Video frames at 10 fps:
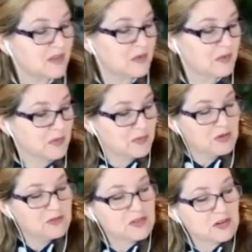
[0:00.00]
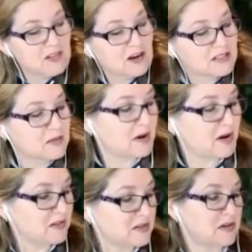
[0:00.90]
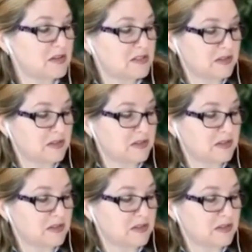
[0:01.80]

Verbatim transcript: We removed or locked up all the toys,